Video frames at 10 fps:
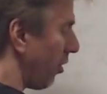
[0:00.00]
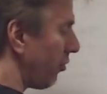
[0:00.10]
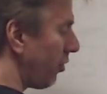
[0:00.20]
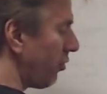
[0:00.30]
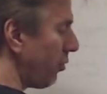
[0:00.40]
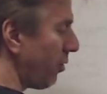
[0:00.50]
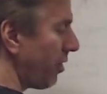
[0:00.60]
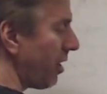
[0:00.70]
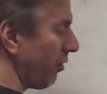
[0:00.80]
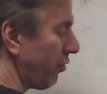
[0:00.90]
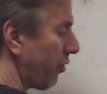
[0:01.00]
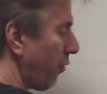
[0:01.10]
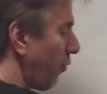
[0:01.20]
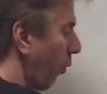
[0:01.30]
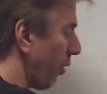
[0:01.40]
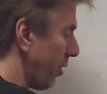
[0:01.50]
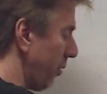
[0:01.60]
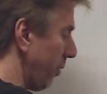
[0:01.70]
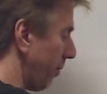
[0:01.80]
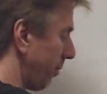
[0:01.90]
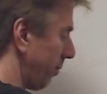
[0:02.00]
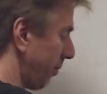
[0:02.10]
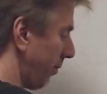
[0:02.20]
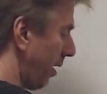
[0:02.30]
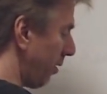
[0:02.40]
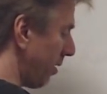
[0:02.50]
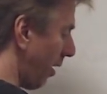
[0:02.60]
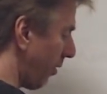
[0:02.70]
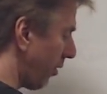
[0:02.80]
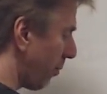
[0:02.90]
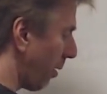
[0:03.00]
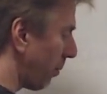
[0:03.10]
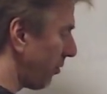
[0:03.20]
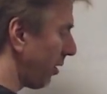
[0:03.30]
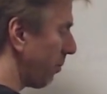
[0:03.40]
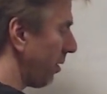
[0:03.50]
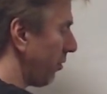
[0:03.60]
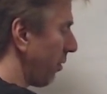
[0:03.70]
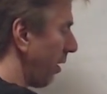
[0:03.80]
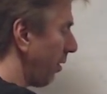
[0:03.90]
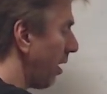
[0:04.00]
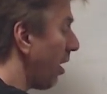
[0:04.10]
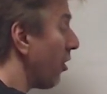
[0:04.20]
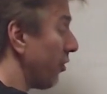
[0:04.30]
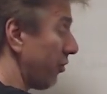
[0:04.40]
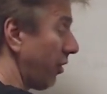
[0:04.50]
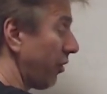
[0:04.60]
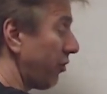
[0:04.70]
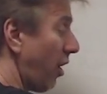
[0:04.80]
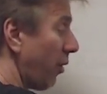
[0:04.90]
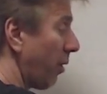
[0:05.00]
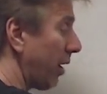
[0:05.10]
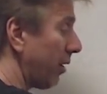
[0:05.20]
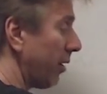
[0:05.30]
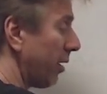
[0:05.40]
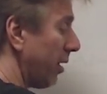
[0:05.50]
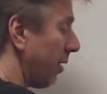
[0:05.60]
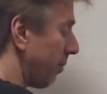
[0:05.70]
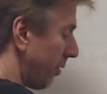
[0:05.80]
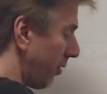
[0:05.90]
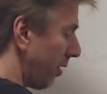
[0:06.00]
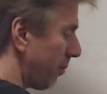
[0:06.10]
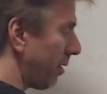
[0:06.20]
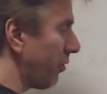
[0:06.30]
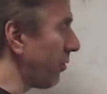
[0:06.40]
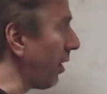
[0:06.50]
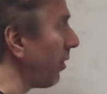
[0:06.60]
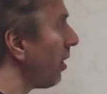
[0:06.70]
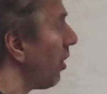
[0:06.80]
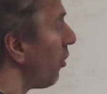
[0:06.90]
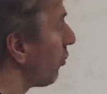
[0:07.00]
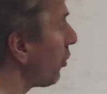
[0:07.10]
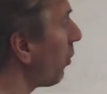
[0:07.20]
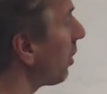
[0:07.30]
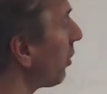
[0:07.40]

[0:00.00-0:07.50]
to do this for you, right? Now they're your publishing administrator. You're still the songwriter, they're the administrator. So you want to